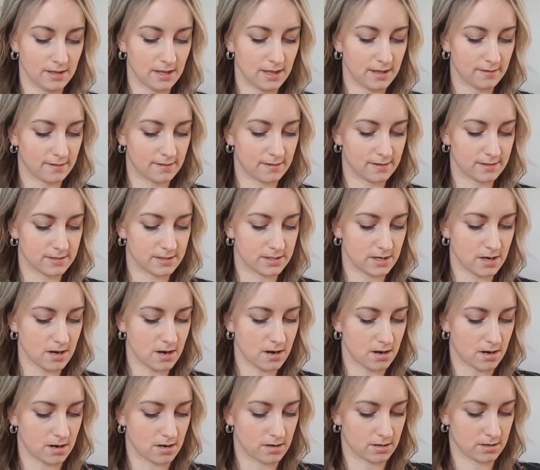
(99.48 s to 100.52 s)
It's
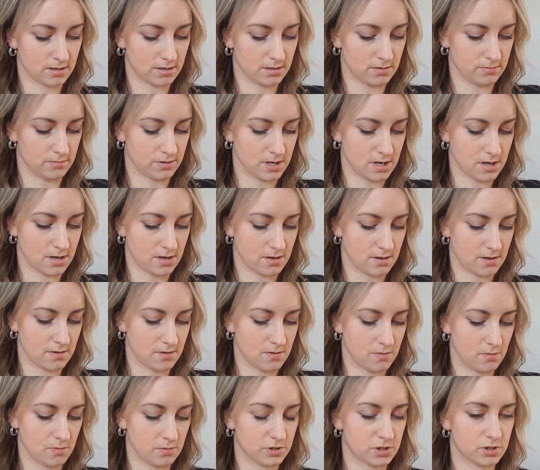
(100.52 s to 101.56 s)
dark. Oh no,
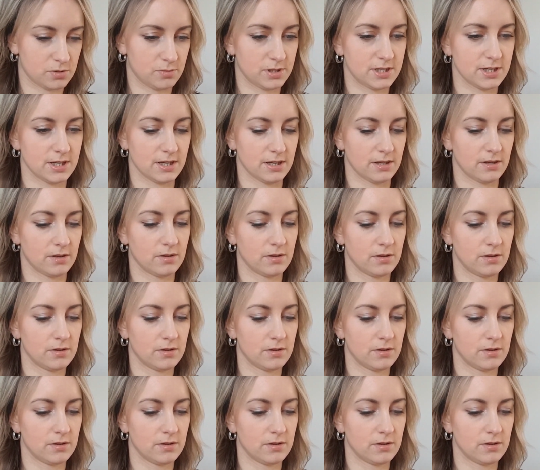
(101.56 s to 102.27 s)
what should we do?